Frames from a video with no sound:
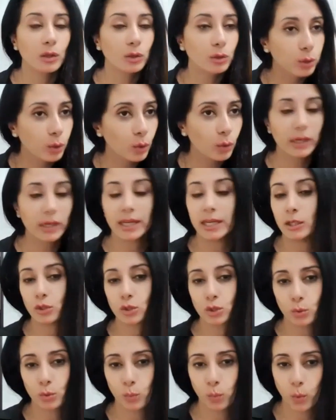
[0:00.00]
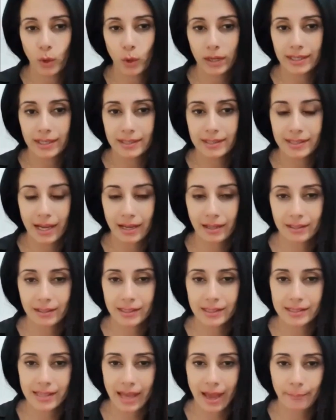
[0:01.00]
look into what
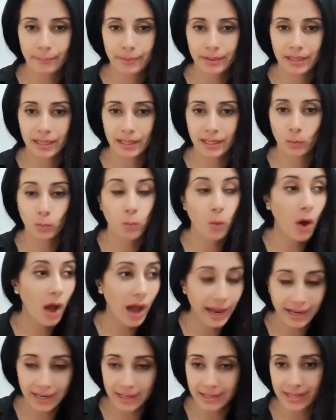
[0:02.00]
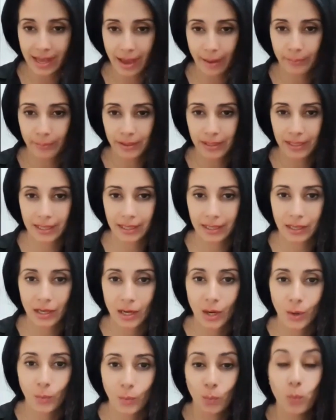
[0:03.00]
exactly is happening, why it's happening,
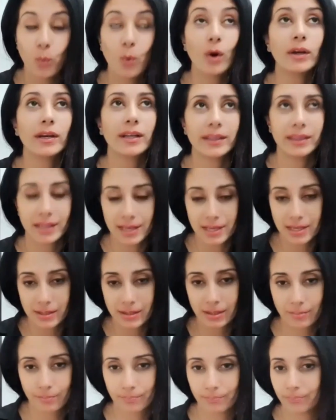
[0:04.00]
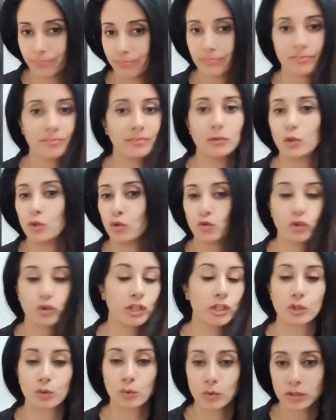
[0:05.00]
what are these
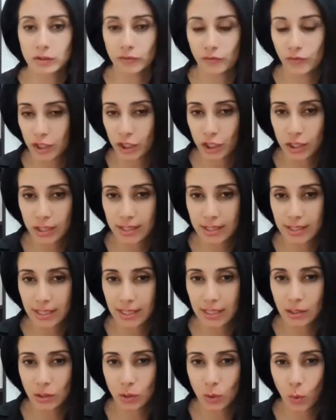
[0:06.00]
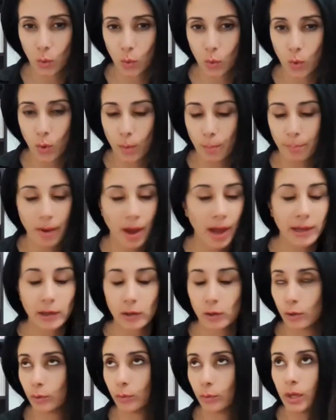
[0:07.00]
nutritional deficiencies or
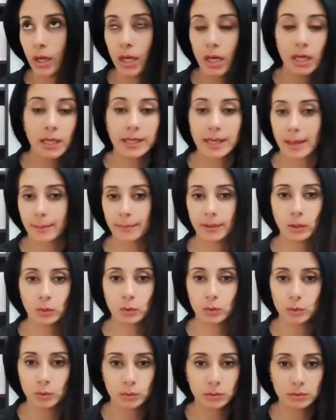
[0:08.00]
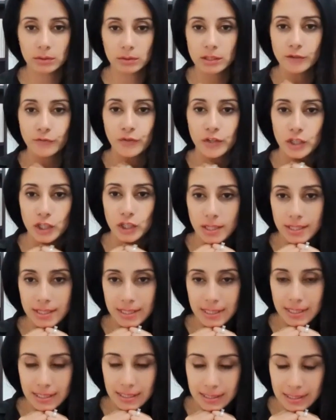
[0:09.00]
biochemical
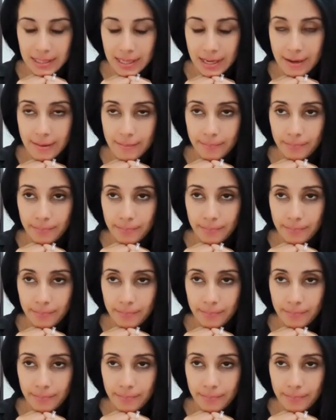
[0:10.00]
deficiencies.